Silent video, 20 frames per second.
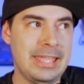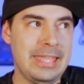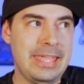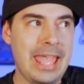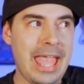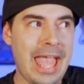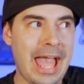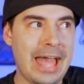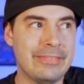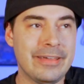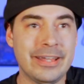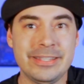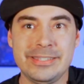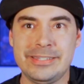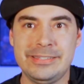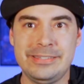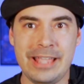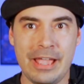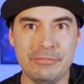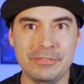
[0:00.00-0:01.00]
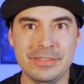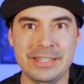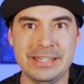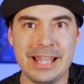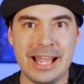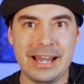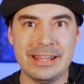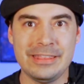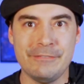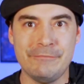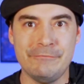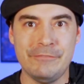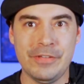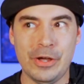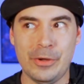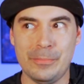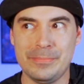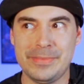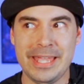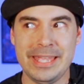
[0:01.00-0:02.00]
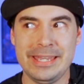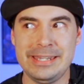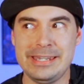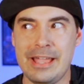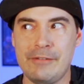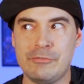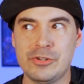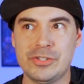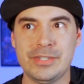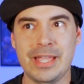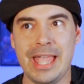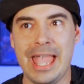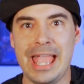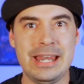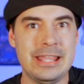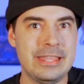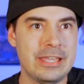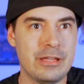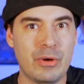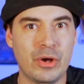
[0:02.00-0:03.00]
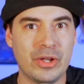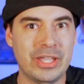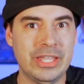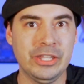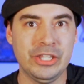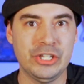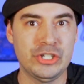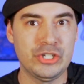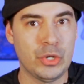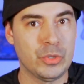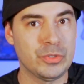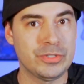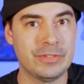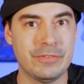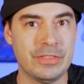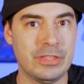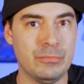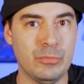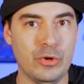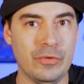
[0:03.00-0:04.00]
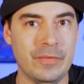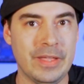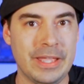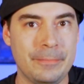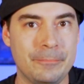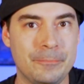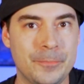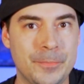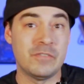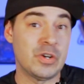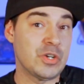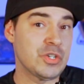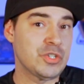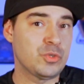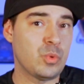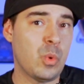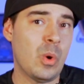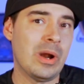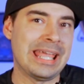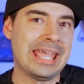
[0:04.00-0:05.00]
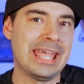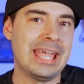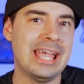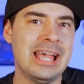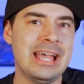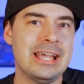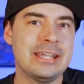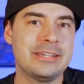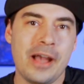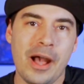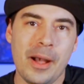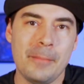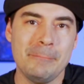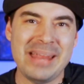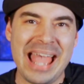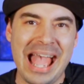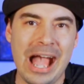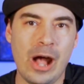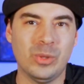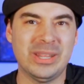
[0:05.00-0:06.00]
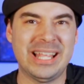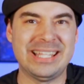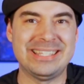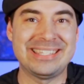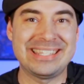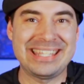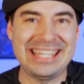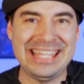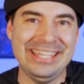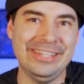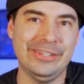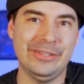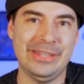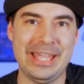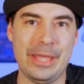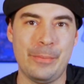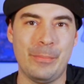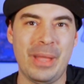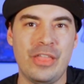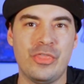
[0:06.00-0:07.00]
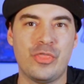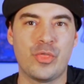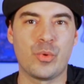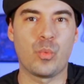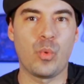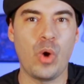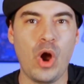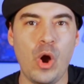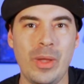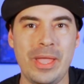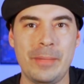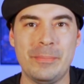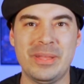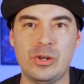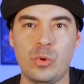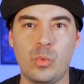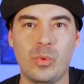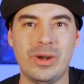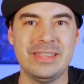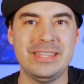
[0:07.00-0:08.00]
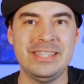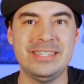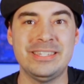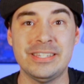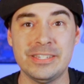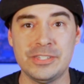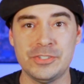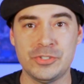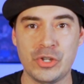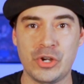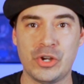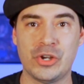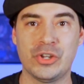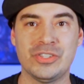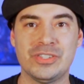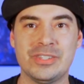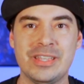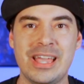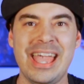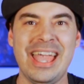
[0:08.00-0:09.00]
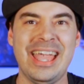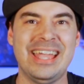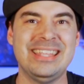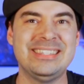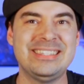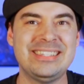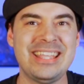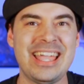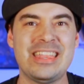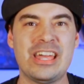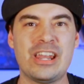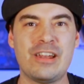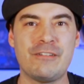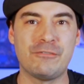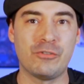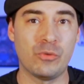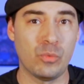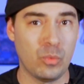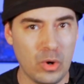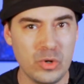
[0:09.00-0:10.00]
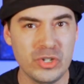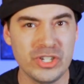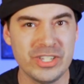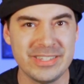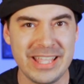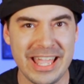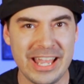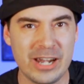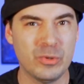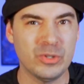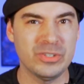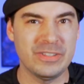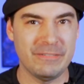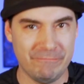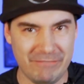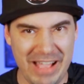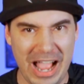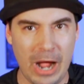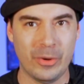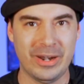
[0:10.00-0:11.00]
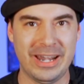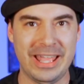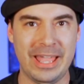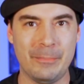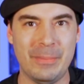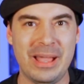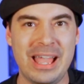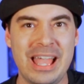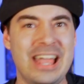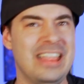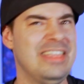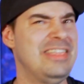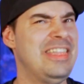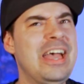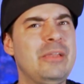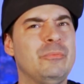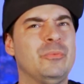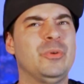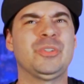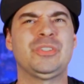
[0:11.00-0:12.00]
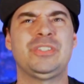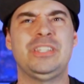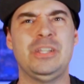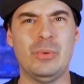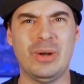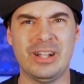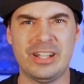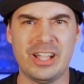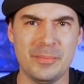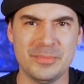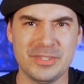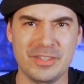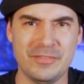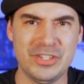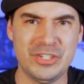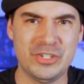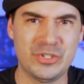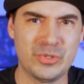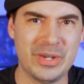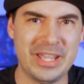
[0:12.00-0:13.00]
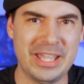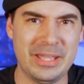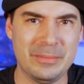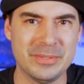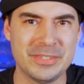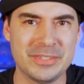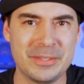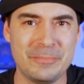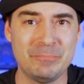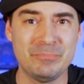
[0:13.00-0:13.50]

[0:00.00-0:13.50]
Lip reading: Yeah, that's definitely not in the film. They never say anything about killing Joseph in the movie. Verse 20. "Come now, let's kill him and throw him into one of these cisterns and say that a ferocious animal devoured him. Then we'll see what comes of his dreams."